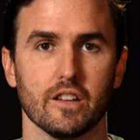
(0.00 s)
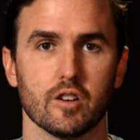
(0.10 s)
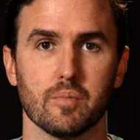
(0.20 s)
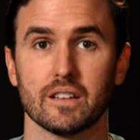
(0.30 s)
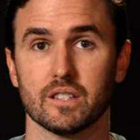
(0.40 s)
and
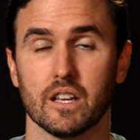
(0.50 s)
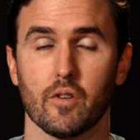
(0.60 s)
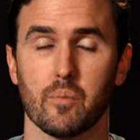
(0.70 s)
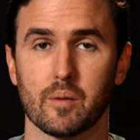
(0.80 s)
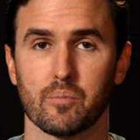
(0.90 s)
you're about to give
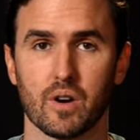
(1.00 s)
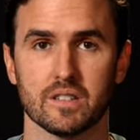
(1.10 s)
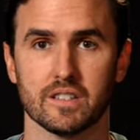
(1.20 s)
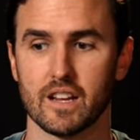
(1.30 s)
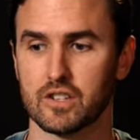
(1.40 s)
a big
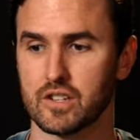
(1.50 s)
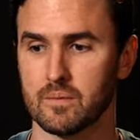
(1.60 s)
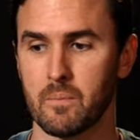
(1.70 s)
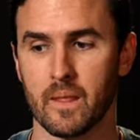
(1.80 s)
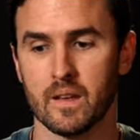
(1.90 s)
presentation